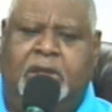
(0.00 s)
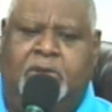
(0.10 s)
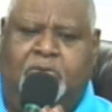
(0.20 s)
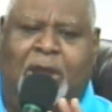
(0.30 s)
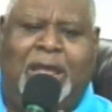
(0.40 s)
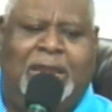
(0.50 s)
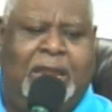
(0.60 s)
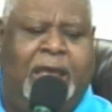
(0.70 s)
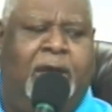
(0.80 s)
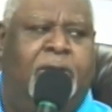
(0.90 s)
right
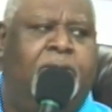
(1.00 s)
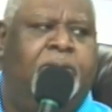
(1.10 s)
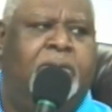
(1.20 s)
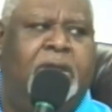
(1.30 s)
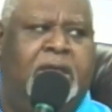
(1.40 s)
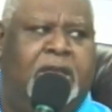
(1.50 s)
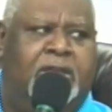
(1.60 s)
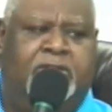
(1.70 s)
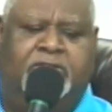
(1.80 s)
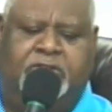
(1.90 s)
now
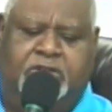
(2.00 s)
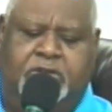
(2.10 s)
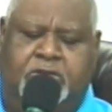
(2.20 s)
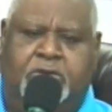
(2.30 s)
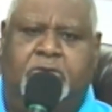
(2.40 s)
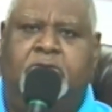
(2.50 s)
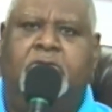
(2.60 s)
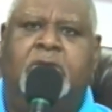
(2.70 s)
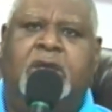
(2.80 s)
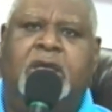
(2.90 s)
is to
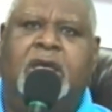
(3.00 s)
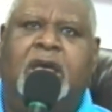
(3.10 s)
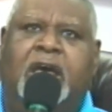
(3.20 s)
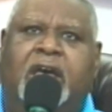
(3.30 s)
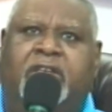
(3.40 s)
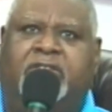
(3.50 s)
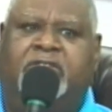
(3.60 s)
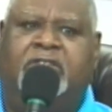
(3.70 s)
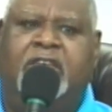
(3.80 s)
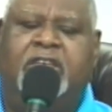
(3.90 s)

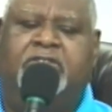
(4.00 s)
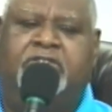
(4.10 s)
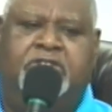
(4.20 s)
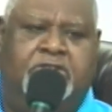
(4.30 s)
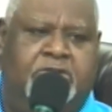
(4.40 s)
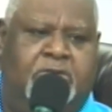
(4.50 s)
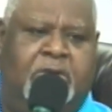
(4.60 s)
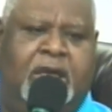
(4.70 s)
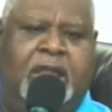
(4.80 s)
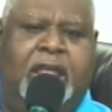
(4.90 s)
assist you
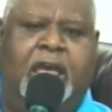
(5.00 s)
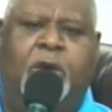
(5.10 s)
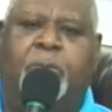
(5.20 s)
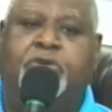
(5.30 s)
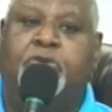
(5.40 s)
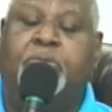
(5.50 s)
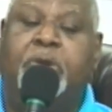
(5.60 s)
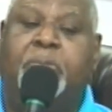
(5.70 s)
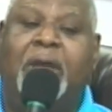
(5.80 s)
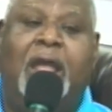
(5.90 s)
and help to
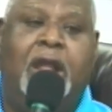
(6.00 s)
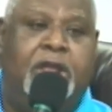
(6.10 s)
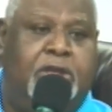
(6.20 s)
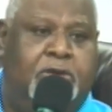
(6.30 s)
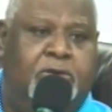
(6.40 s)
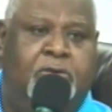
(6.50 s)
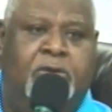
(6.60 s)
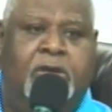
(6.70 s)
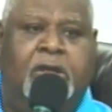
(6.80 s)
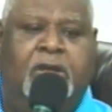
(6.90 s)
prepare you
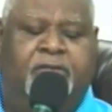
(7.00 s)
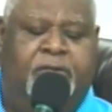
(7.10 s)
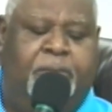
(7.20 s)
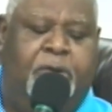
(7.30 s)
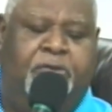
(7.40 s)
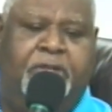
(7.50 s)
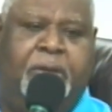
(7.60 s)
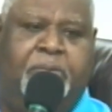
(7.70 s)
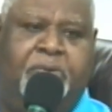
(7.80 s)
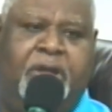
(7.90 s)
for both a
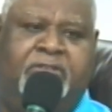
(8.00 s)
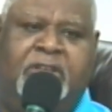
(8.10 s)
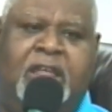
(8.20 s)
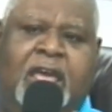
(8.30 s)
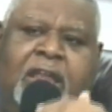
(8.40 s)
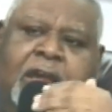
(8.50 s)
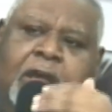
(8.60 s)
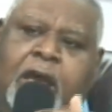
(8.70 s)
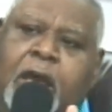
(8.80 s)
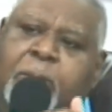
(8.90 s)
present and a
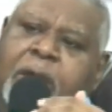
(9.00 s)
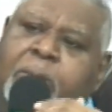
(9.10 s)
coming